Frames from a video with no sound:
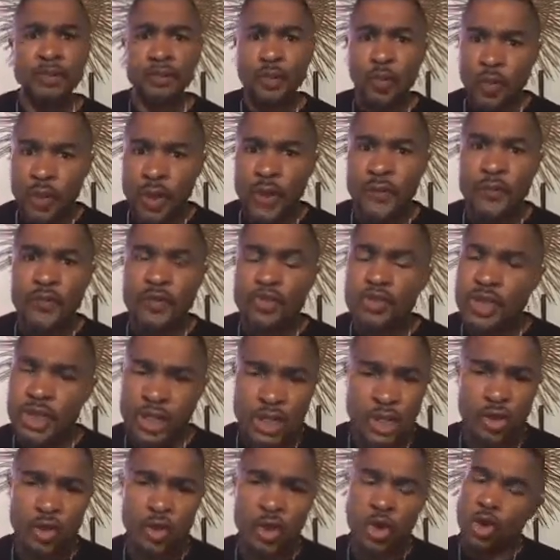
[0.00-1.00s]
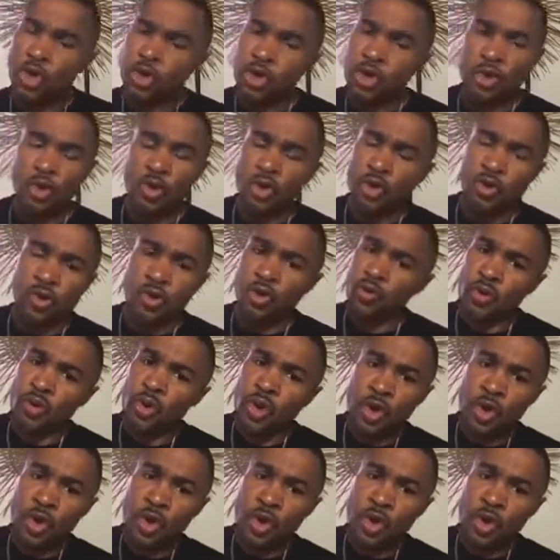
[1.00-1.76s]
But what if you tell your local